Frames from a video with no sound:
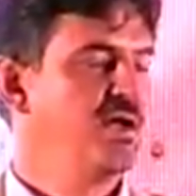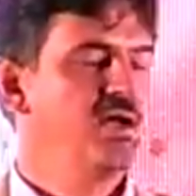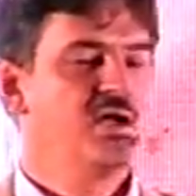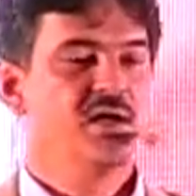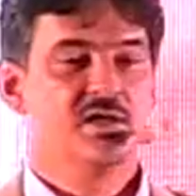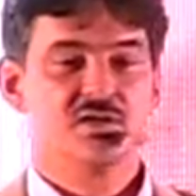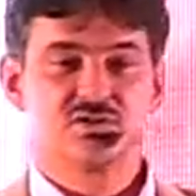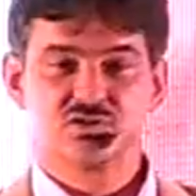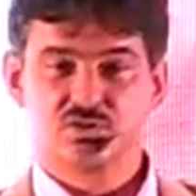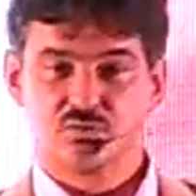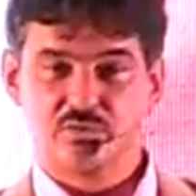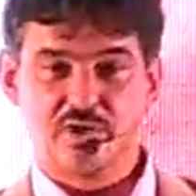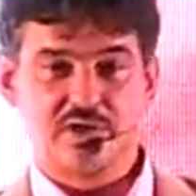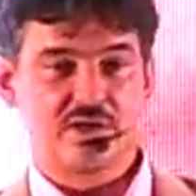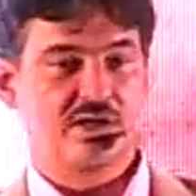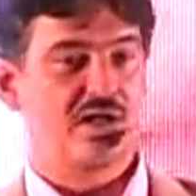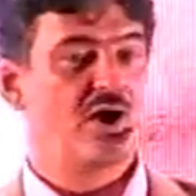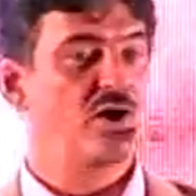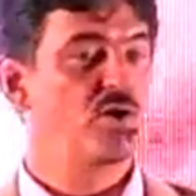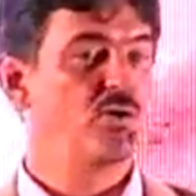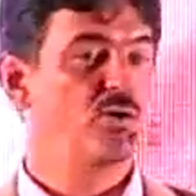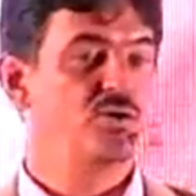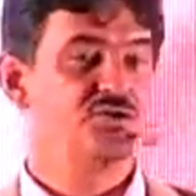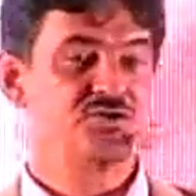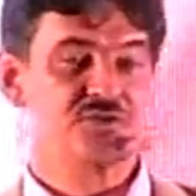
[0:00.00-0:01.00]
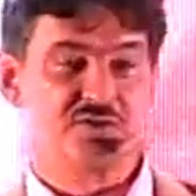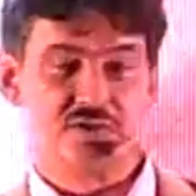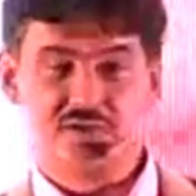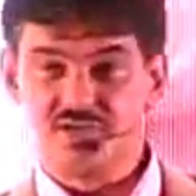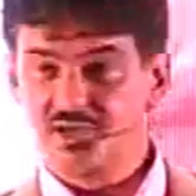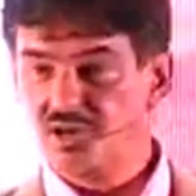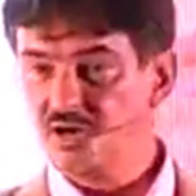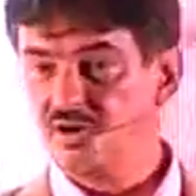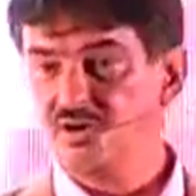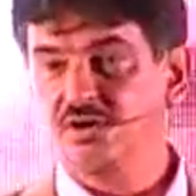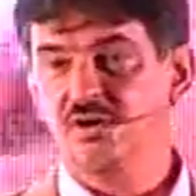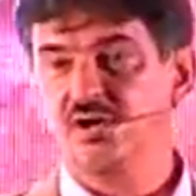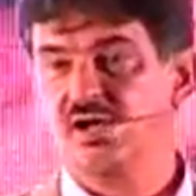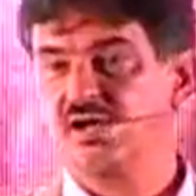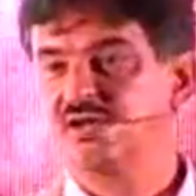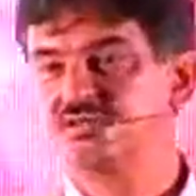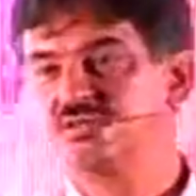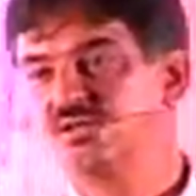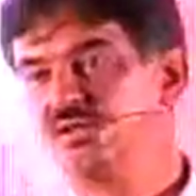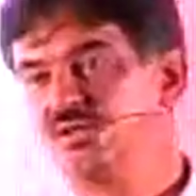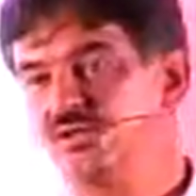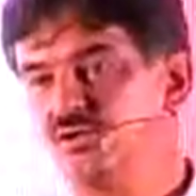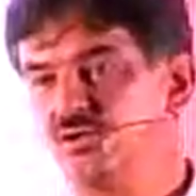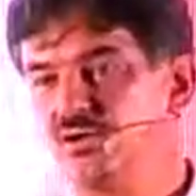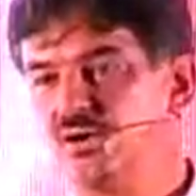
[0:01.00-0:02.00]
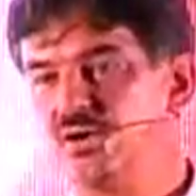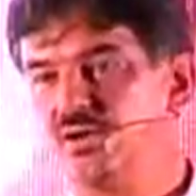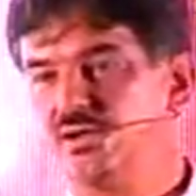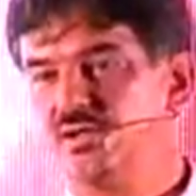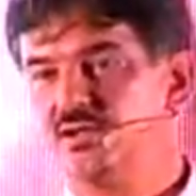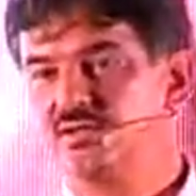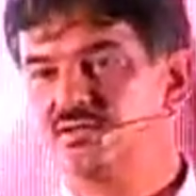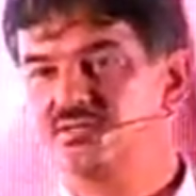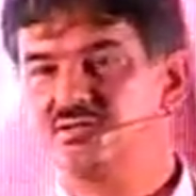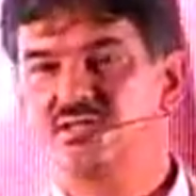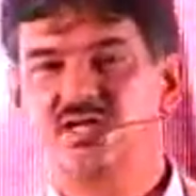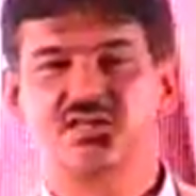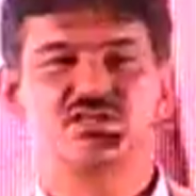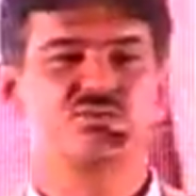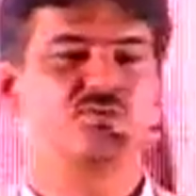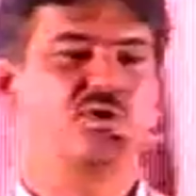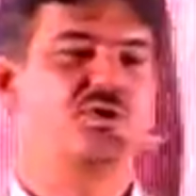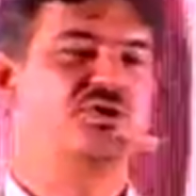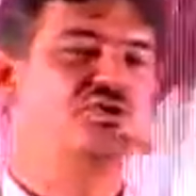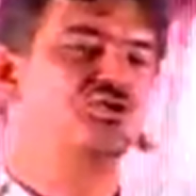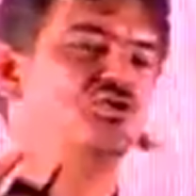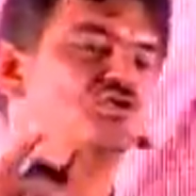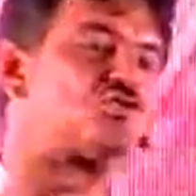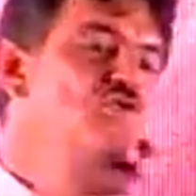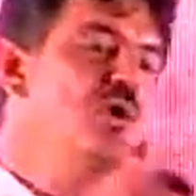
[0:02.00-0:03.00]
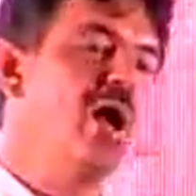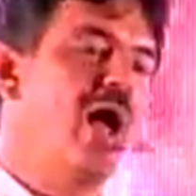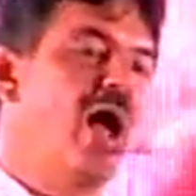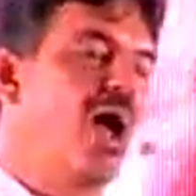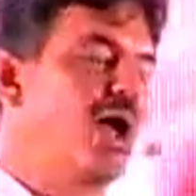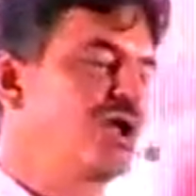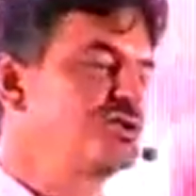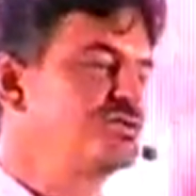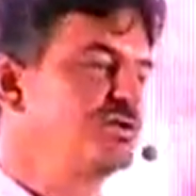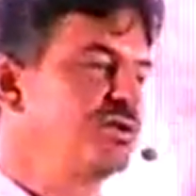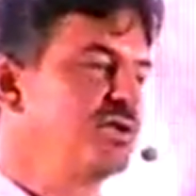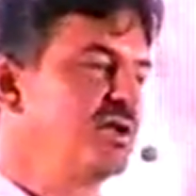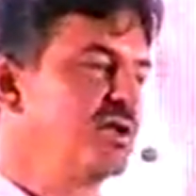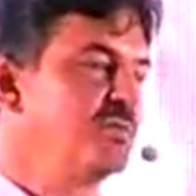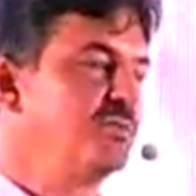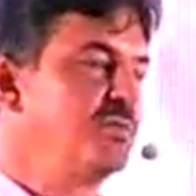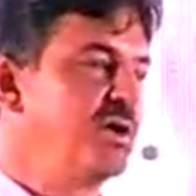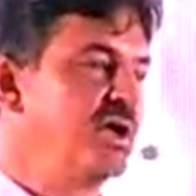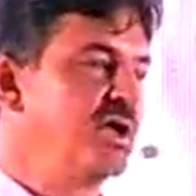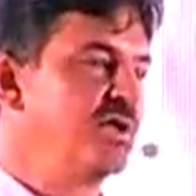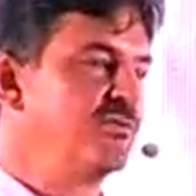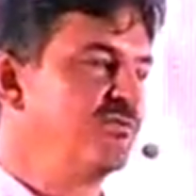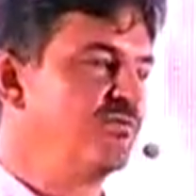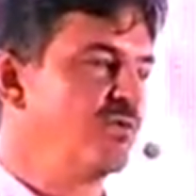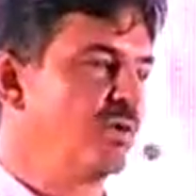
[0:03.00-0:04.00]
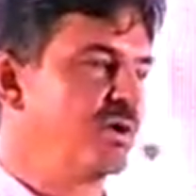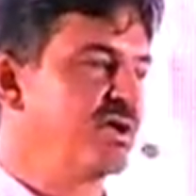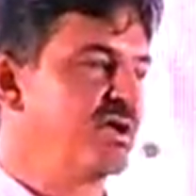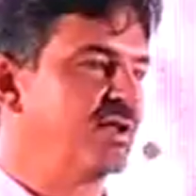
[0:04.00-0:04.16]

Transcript: And so right now, also the younger guys in the audience, that's what you actually get paid for.